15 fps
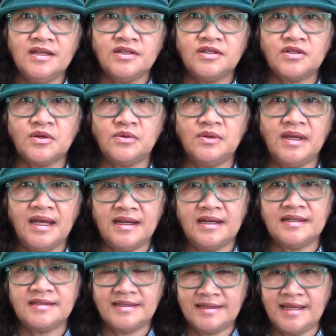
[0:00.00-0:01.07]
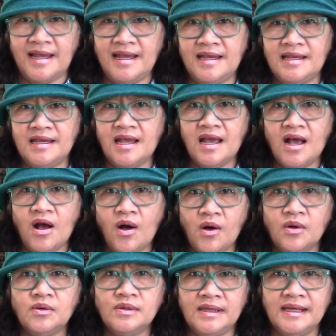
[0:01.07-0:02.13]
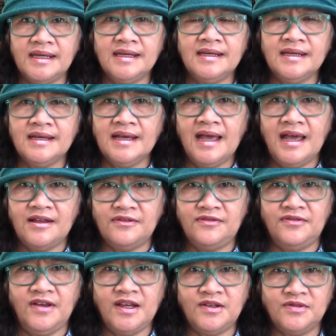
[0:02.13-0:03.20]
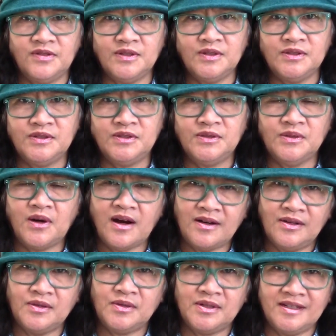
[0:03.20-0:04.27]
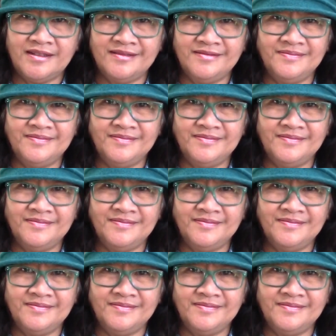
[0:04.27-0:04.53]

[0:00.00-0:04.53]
So let us stay holy and faithful to our Lord.